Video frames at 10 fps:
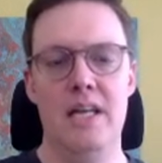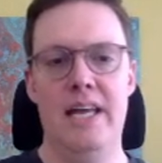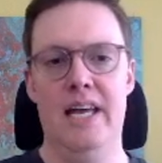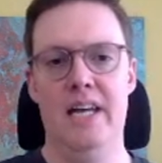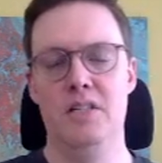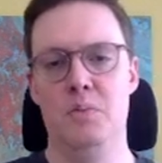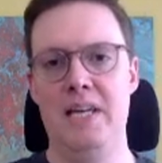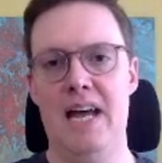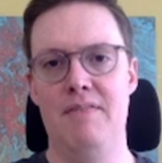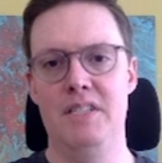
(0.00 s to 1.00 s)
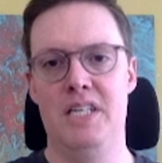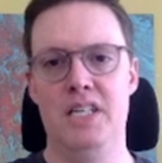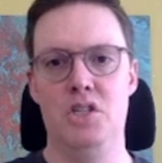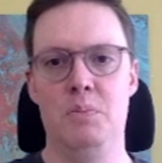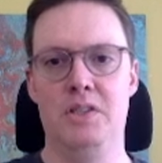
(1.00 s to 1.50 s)
and we have this
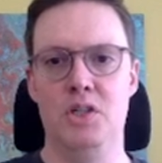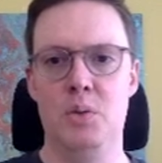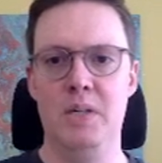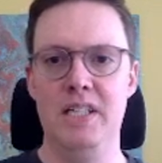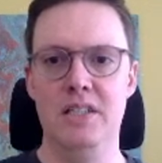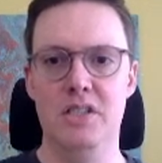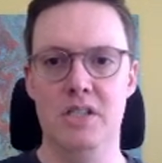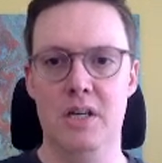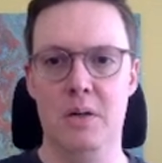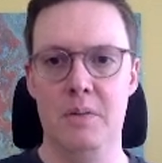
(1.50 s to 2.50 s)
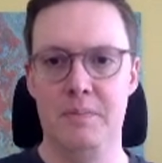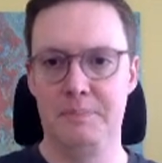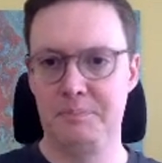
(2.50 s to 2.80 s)
tension with the queen, so